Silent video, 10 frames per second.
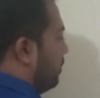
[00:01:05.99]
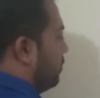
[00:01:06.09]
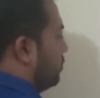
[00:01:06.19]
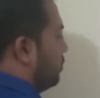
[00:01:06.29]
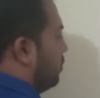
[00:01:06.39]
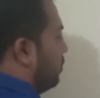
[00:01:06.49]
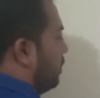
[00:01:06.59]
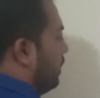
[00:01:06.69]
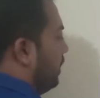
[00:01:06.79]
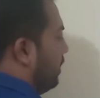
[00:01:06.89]
So
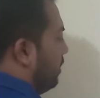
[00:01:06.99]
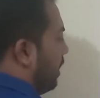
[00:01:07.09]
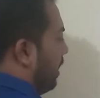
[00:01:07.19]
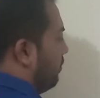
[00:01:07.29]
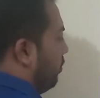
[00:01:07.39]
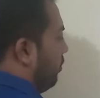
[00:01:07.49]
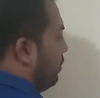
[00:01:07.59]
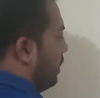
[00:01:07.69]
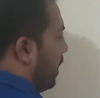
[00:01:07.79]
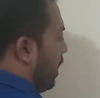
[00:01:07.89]
here I am going
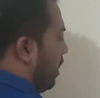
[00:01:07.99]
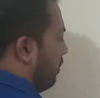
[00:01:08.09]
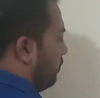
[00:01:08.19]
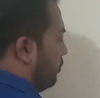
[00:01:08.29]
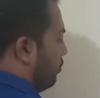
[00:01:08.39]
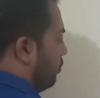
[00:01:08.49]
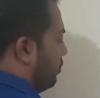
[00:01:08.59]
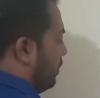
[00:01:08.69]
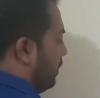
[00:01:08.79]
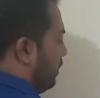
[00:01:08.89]
to have
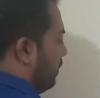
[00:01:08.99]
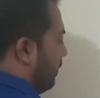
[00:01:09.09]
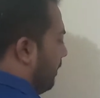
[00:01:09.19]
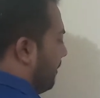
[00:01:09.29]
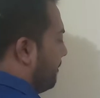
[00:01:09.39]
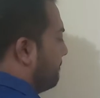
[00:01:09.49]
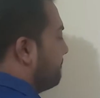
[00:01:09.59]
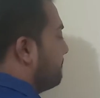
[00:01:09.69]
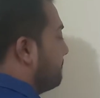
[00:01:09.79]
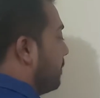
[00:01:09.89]
total
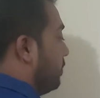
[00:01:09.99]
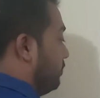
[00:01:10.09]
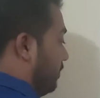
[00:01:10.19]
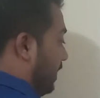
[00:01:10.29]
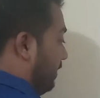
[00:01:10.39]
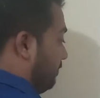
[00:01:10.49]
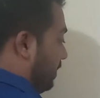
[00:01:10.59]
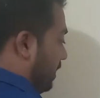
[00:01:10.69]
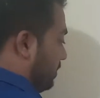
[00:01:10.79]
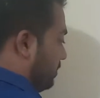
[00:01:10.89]
5
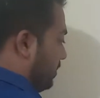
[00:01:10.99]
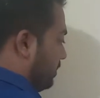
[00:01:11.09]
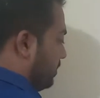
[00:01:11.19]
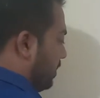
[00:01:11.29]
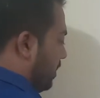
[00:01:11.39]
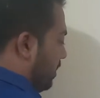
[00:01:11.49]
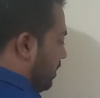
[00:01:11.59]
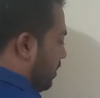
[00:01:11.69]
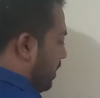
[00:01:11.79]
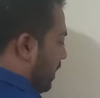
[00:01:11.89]
classes,
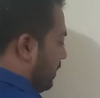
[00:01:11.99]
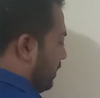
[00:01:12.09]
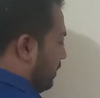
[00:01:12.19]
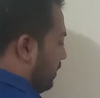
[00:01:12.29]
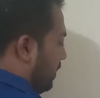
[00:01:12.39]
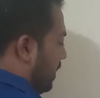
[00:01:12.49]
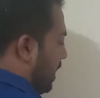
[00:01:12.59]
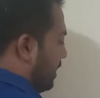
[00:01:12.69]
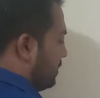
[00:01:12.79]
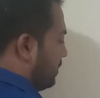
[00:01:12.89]
and then the
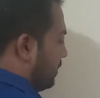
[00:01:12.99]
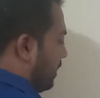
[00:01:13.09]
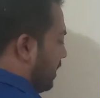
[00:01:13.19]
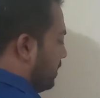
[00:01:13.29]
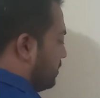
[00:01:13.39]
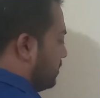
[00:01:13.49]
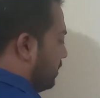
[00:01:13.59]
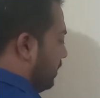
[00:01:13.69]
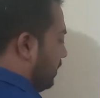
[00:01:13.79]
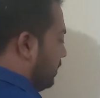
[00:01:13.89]
last class
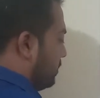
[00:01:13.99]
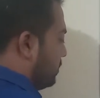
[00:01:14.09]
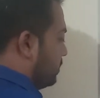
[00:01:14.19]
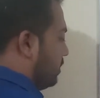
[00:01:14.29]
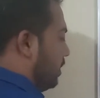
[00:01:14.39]
is